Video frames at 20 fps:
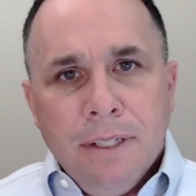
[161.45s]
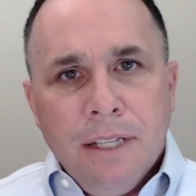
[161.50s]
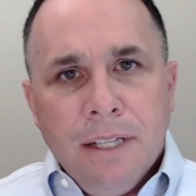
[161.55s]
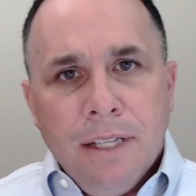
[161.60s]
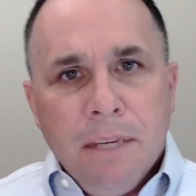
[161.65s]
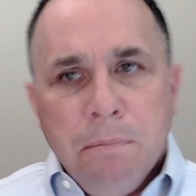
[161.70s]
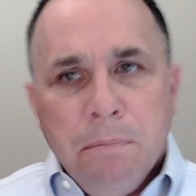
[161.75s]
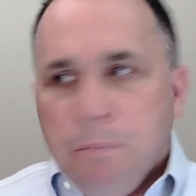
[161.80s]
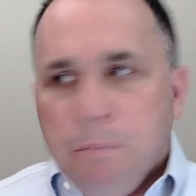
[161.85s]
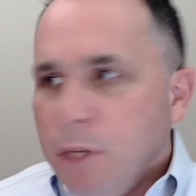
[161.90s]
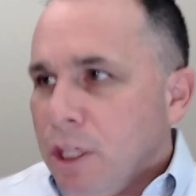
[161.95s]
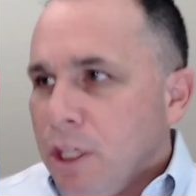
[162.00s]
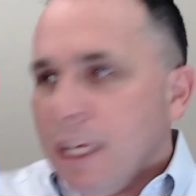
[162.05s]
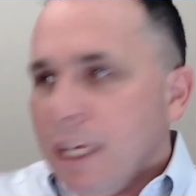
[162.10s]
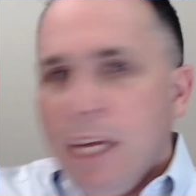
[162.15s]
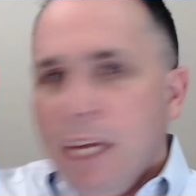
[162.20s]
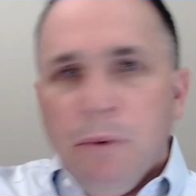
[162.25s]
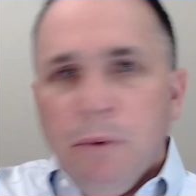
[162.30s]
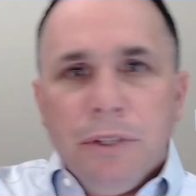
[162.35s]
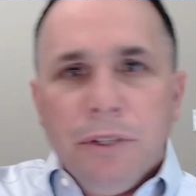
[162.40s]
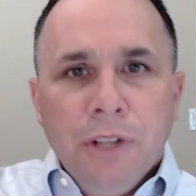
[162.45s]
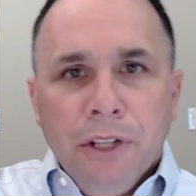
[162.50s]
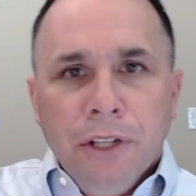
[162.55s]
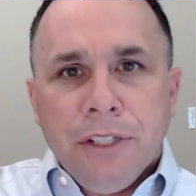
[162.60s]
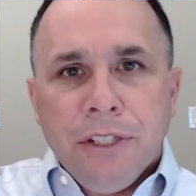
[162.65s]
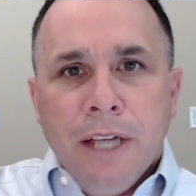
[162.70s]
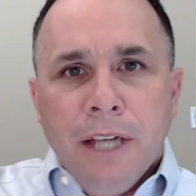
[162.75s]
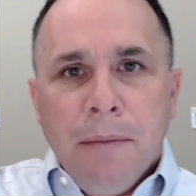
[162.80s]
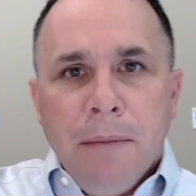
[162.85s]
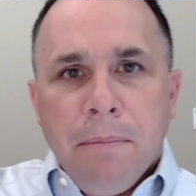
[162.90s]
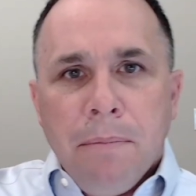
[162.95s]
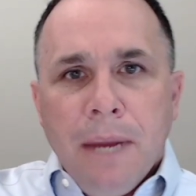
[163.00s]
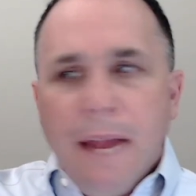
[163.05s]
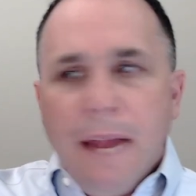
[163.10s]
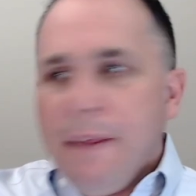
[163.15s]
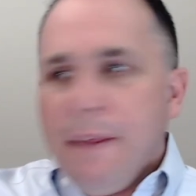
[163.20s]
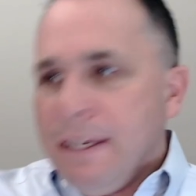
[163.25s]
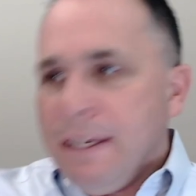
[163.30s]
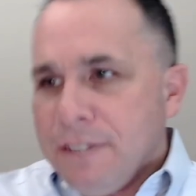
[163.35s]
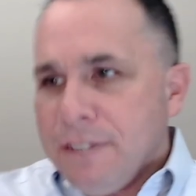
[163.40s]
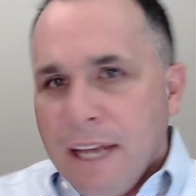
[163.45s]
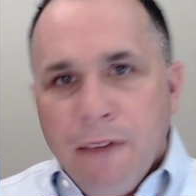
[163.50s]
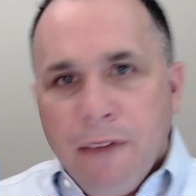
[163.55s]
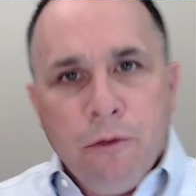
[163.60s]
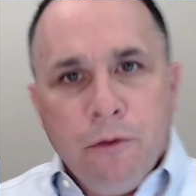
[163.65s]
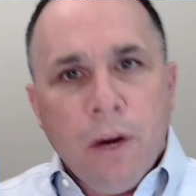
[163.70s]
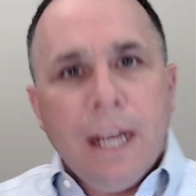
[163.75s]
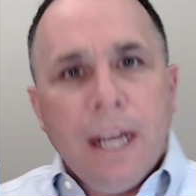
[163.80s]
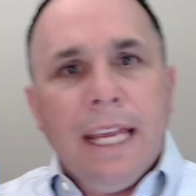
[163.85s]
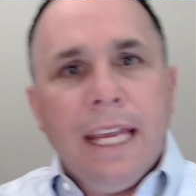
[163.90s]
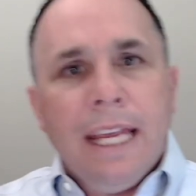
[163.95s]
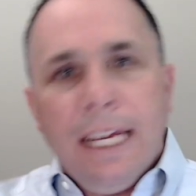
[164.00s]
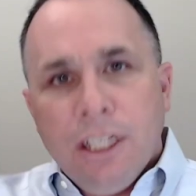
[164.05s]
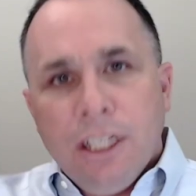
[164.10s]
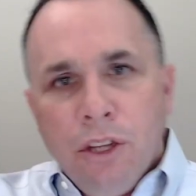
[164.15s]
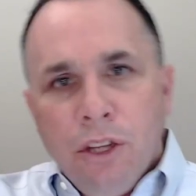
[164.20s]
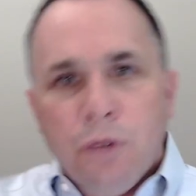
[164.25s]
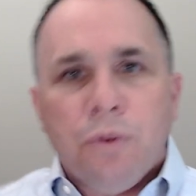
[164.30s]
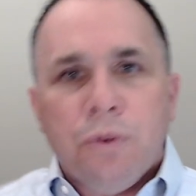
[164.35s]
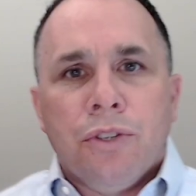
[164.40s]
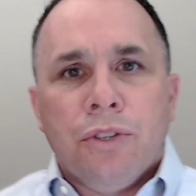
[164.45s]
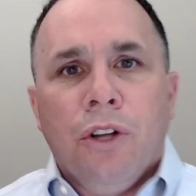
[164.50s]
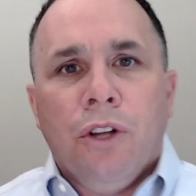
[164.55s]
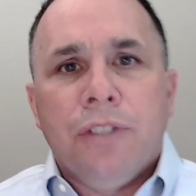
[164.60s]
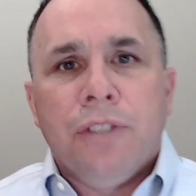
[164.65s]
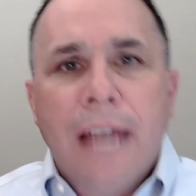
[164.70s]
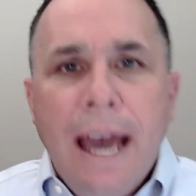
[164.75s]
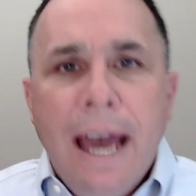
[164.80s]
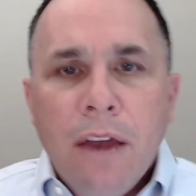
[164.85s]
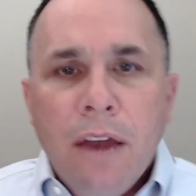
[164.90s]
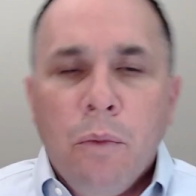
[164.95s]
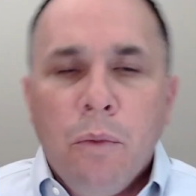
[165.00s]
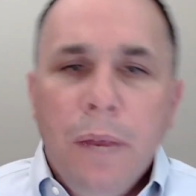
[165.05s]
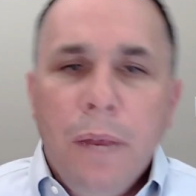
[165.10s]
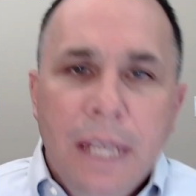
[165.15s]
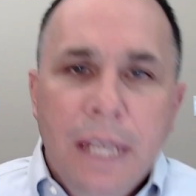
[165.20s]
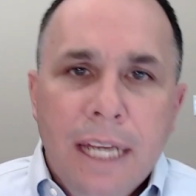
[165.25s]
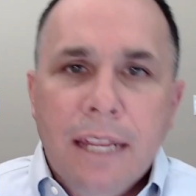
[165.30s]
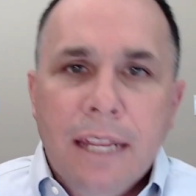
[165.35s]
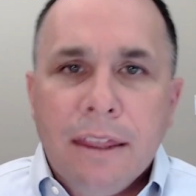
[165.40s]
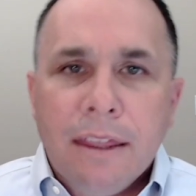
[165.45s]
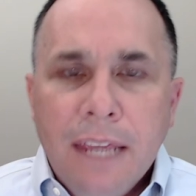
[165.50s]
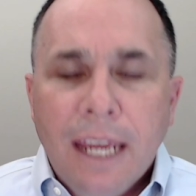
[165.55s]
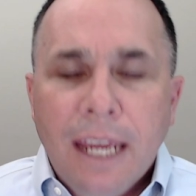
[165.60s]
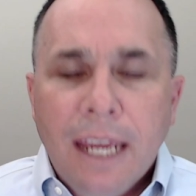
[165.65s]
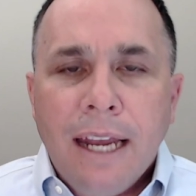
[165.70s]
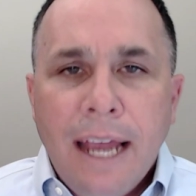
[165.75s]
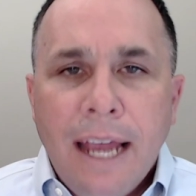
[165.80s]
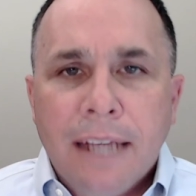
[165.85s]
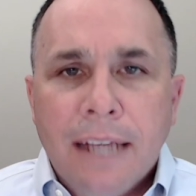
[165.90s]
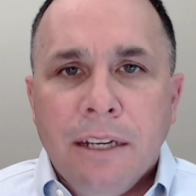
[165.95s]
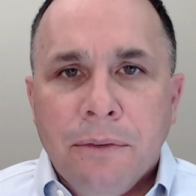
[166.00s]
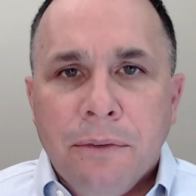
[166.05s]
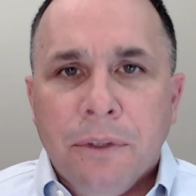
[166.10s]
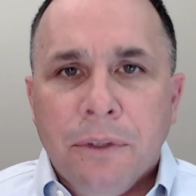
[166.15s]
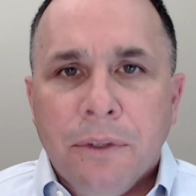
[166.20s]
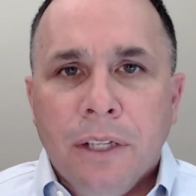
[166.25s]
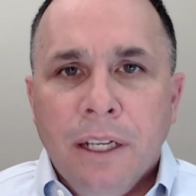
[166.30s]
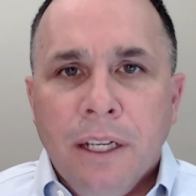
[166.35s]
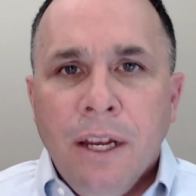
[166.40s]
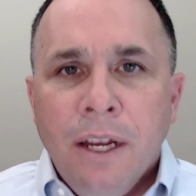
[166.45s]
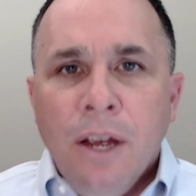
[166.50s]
Put the key results up and then say, if we're going to get to those results, how do we need to think and act differently?